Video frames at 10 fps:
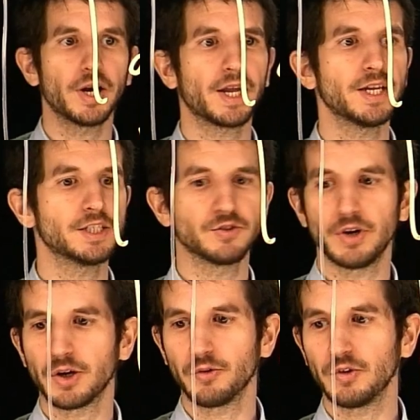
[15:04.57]
case is
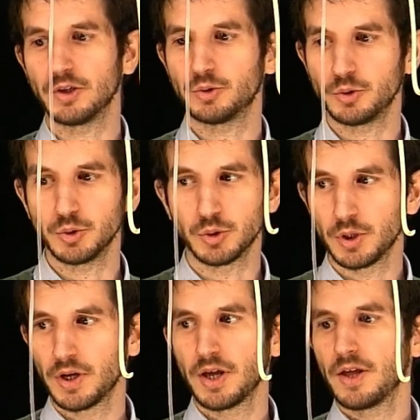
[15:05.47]
very convenient to use
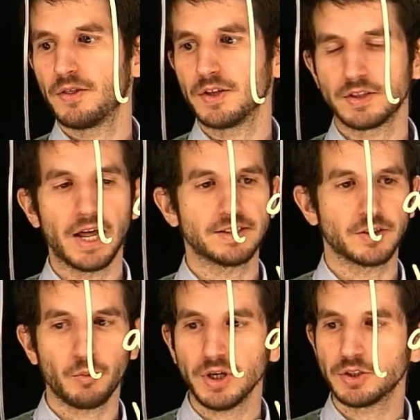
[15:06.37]
this last
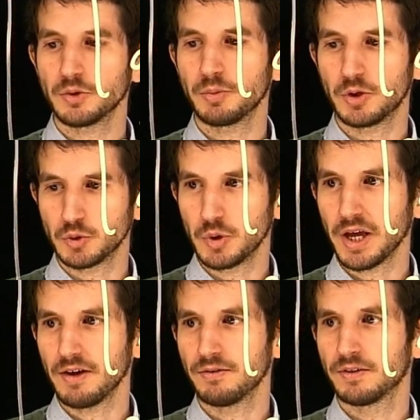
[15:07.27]
equation because we
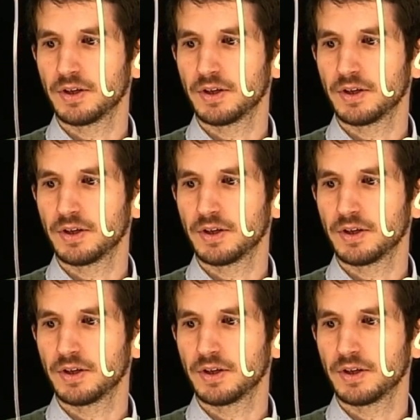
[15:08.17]
have